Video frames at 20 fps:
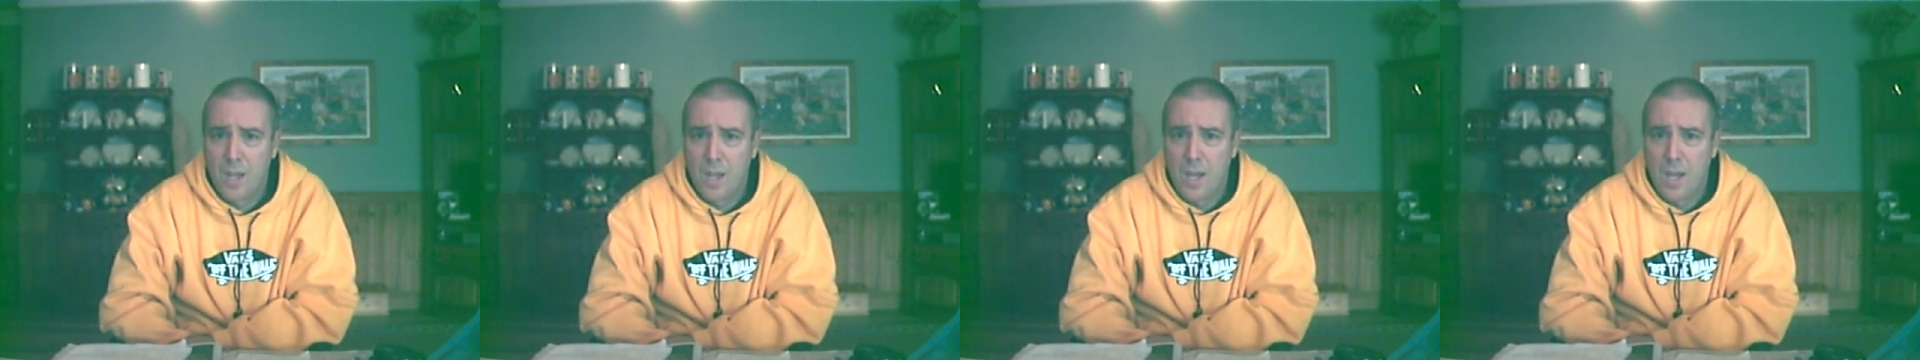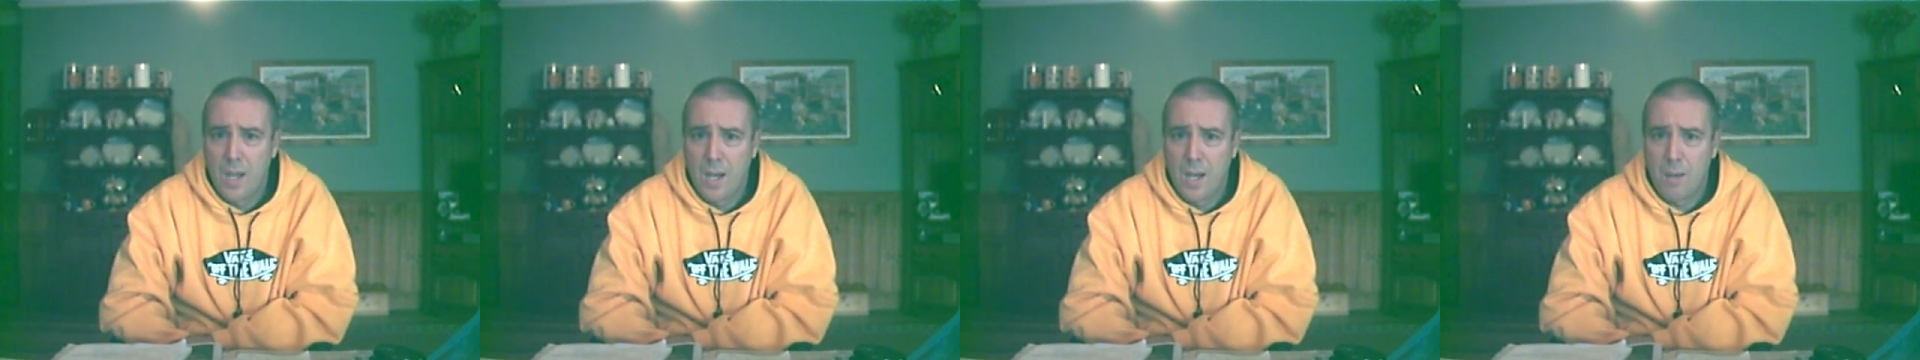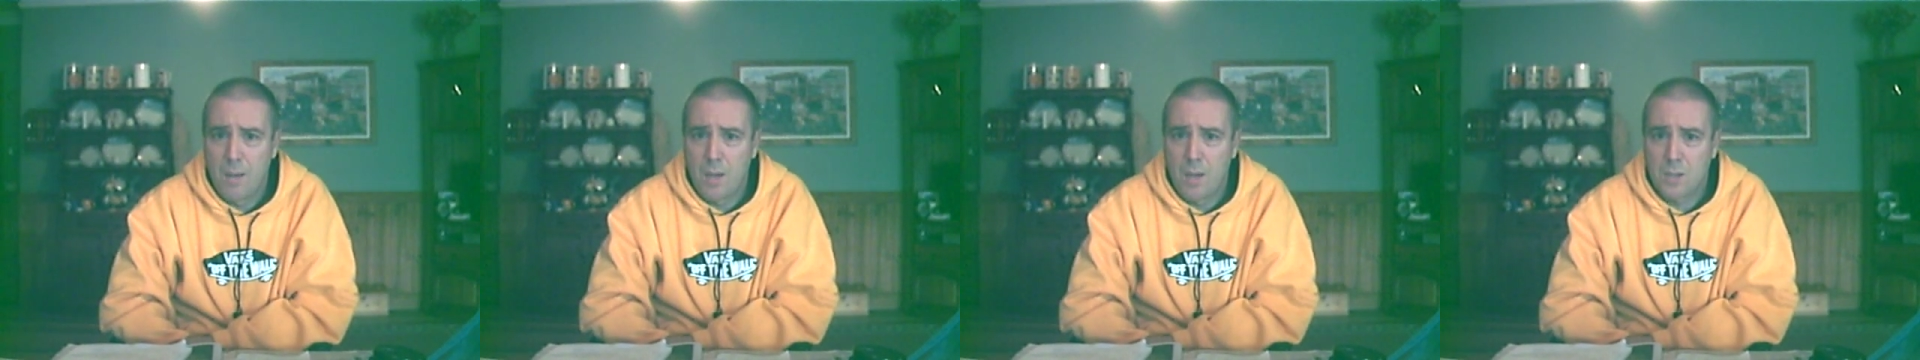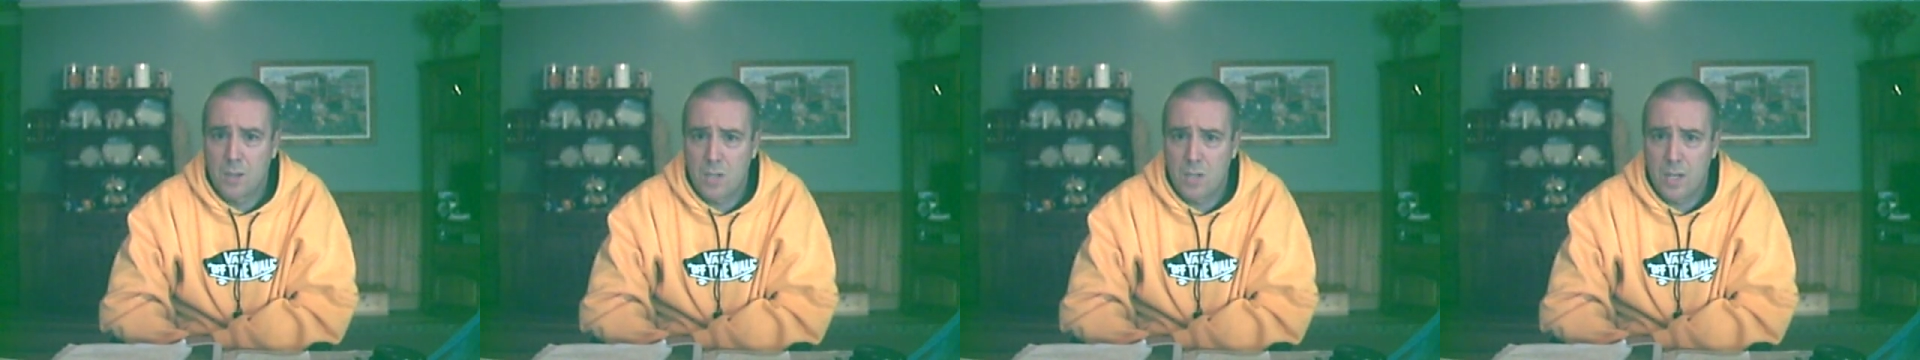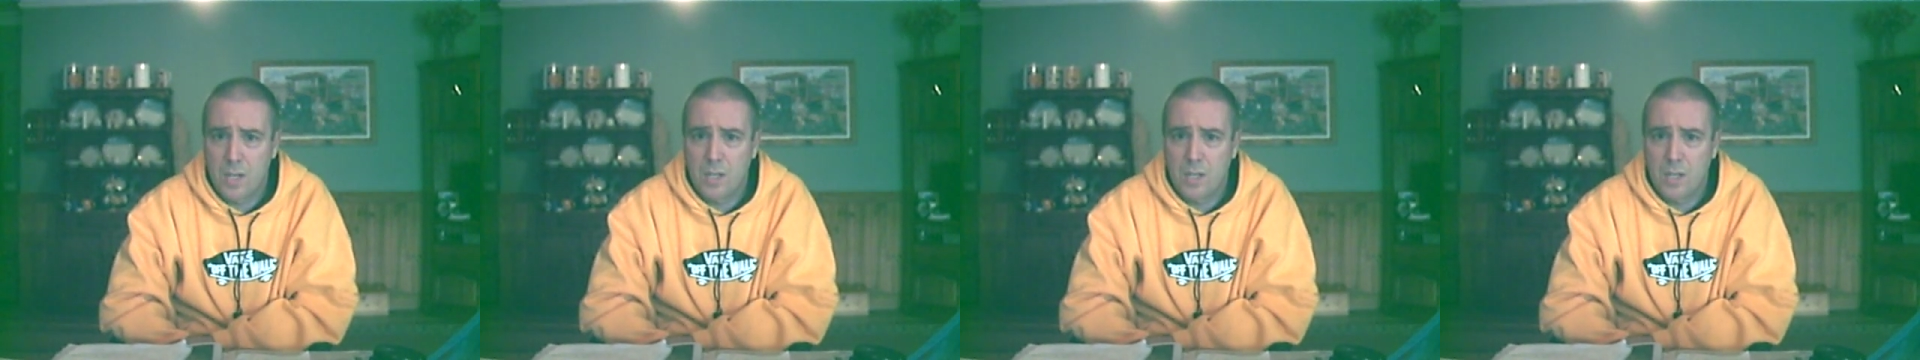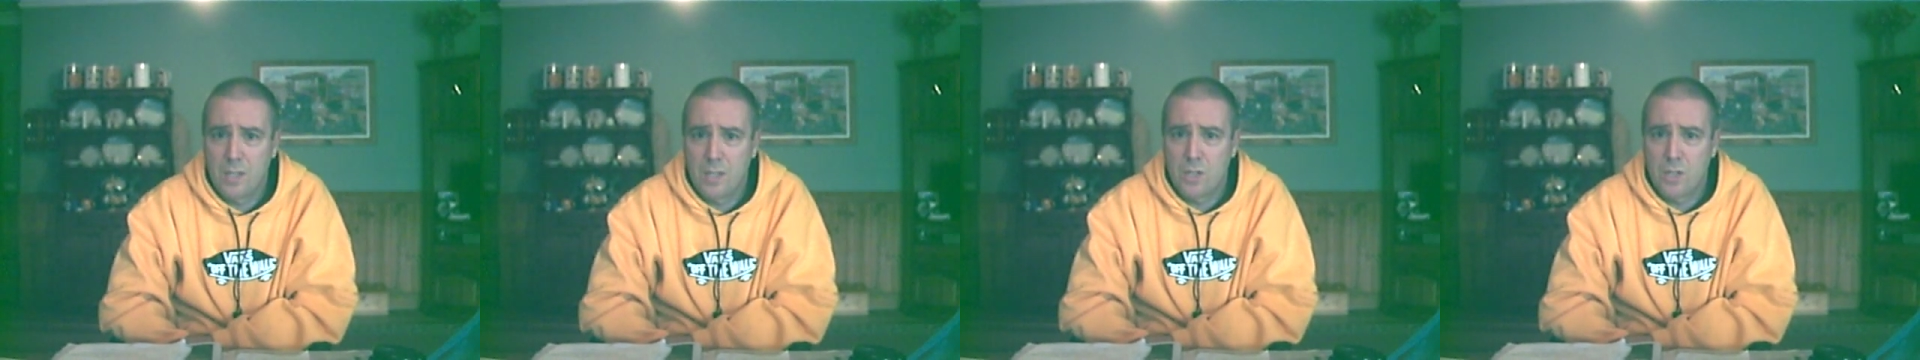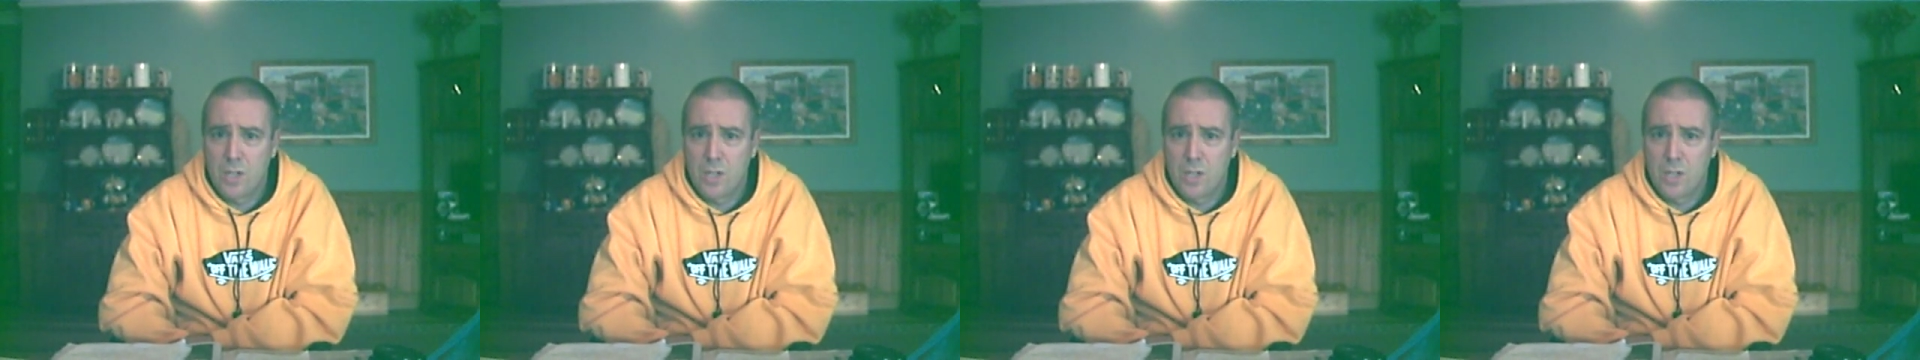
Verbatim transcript: I'll let you